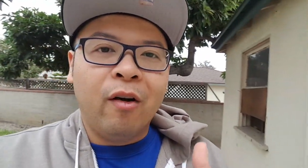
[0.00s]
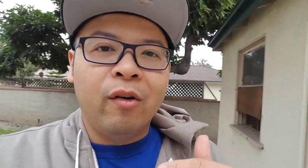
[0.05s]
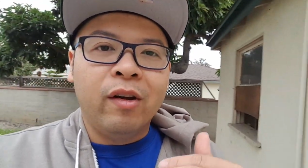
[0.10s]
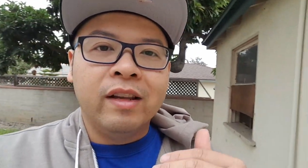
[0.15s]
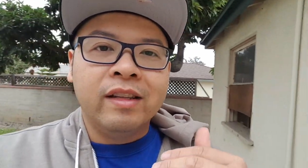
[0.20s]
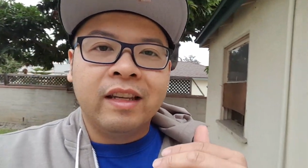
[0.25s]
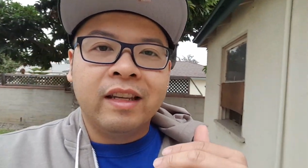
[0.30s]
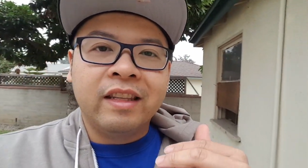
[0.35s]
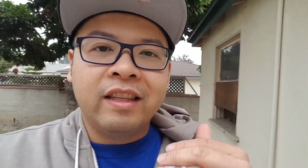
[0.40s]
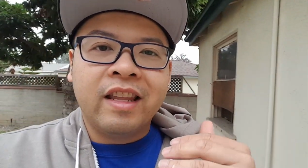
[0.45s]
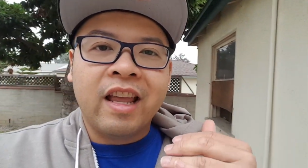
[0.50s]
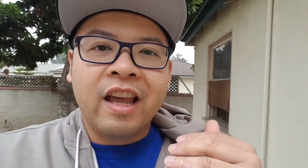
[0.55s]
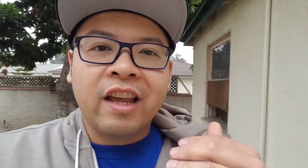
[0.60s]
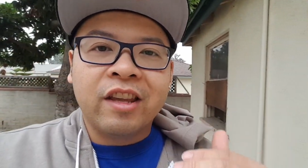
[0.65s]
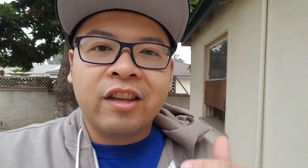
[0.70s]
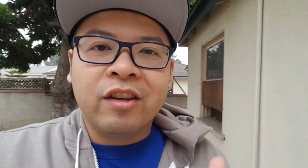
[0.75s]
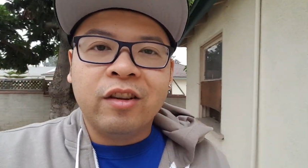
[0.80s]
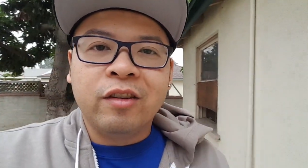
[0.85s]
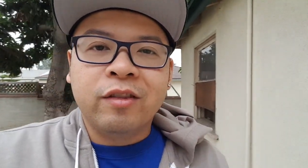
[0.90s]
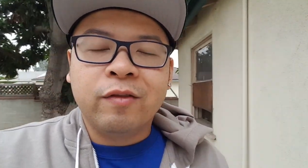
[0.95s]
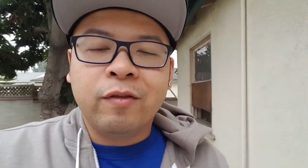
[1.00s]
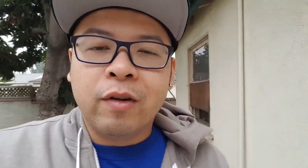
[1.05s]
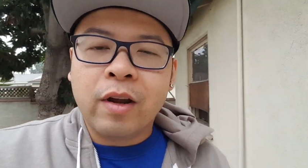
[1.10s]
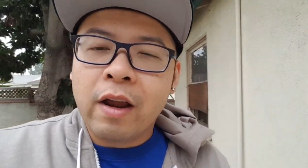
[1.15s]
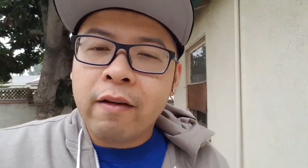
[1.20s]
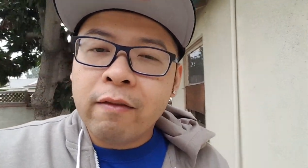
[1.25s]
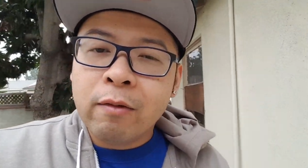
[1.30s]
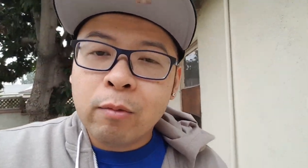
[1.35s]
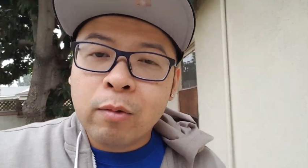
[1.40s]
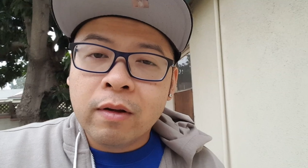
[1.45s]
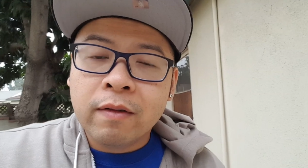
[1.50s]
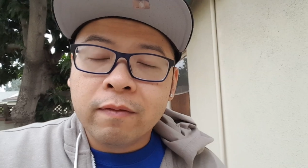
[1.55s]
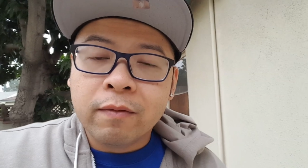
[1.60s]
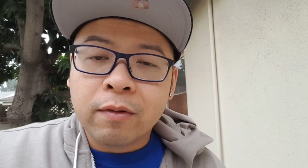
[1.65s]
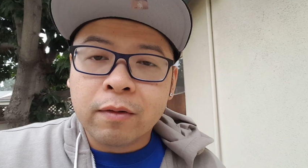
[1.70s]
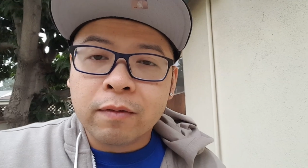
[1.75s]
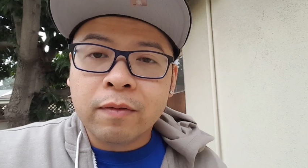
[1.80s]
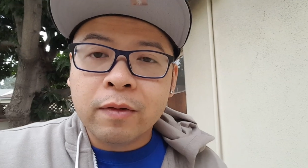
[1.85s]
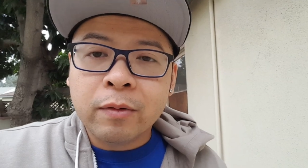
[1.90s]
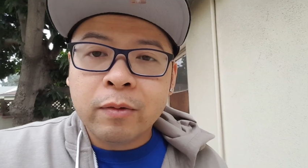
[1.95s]
I want to say thank you for everyone
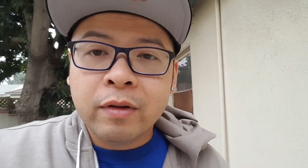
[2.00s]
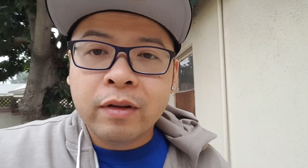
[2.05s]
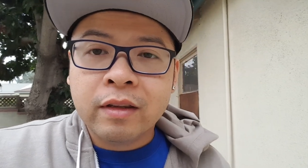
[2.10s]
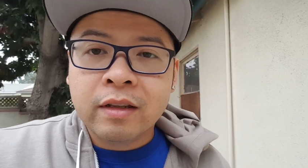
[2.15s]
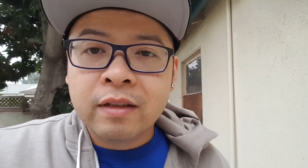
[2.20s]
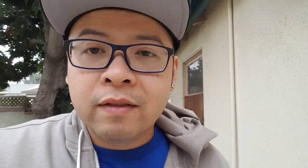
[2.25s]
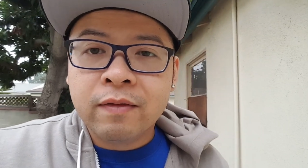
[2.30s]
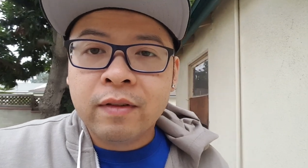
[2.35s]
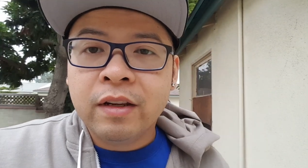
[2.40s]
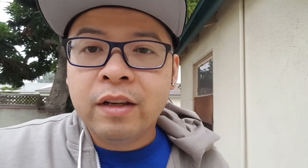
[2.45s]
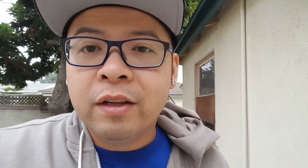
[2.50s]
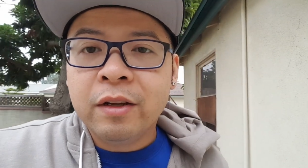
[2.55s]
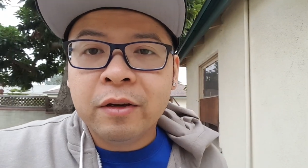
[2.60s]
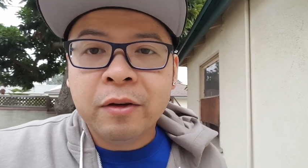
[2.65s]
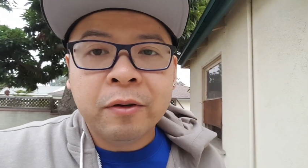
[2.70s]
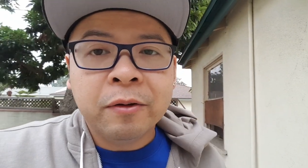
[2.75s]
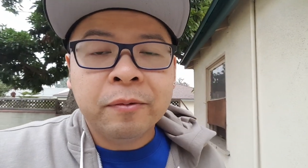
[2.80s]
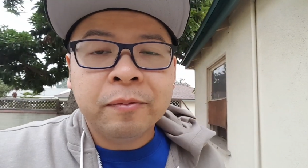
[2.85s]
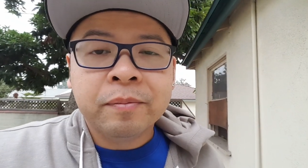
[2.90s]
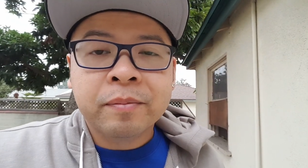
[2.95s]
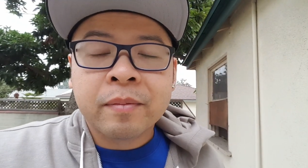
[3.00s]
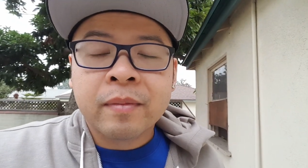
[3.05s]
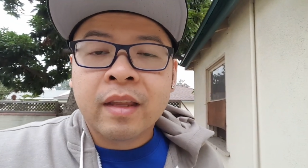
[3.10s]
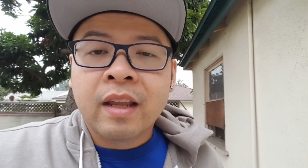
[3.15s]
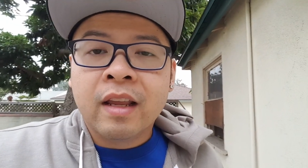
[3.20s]
for viewing this video,